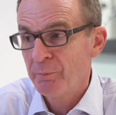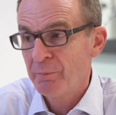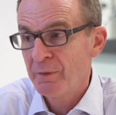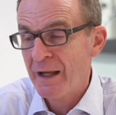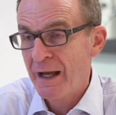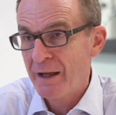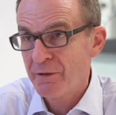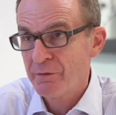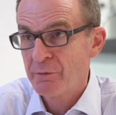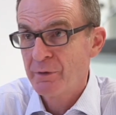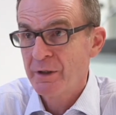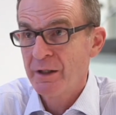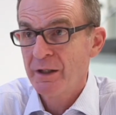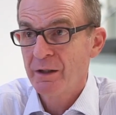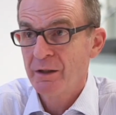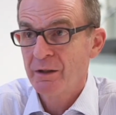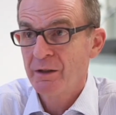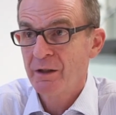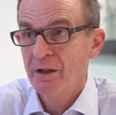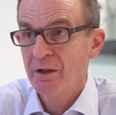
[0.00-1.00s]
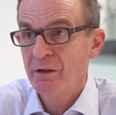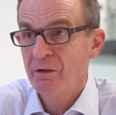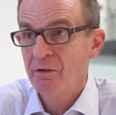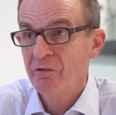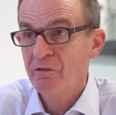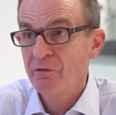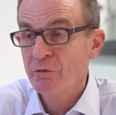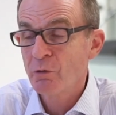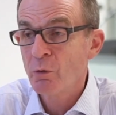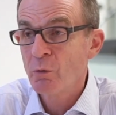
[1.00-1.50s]
gathering and
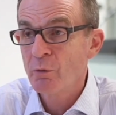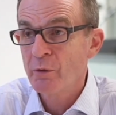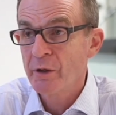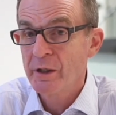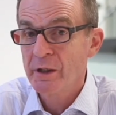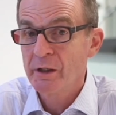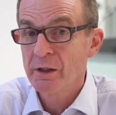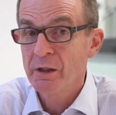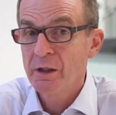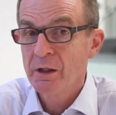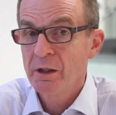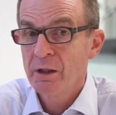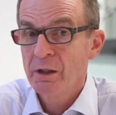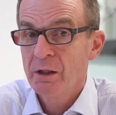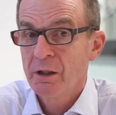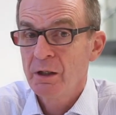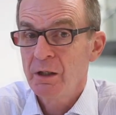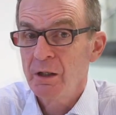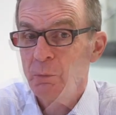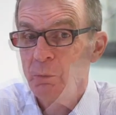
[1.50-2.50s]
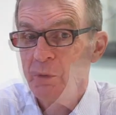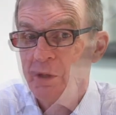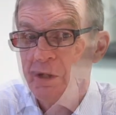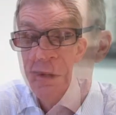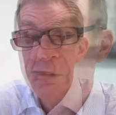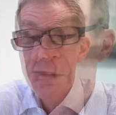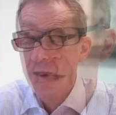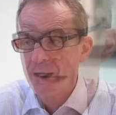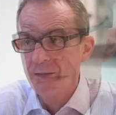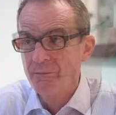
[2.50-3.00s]
storing, we
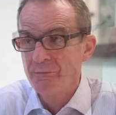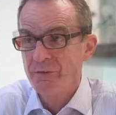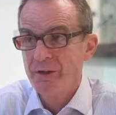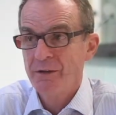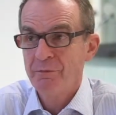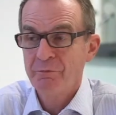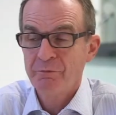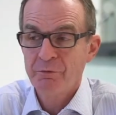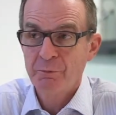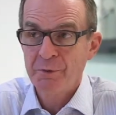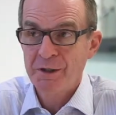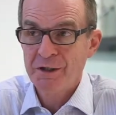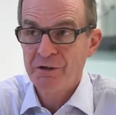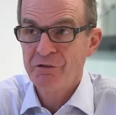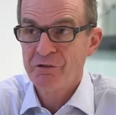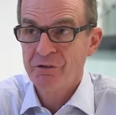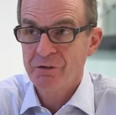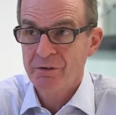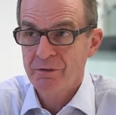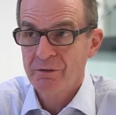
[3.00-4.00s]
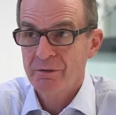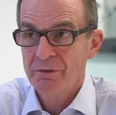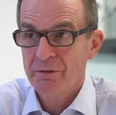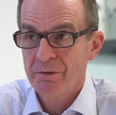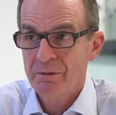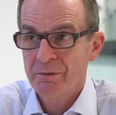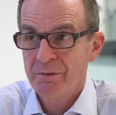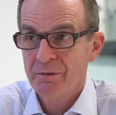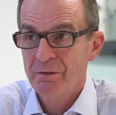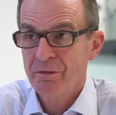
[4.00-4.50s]
don't have the information
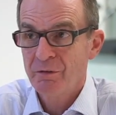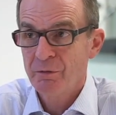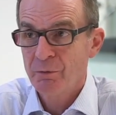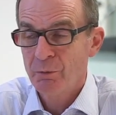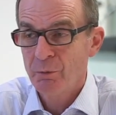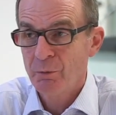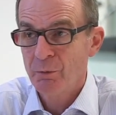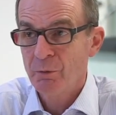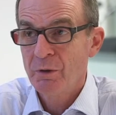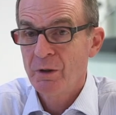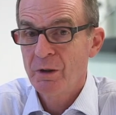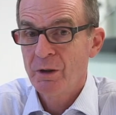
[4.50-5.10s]
to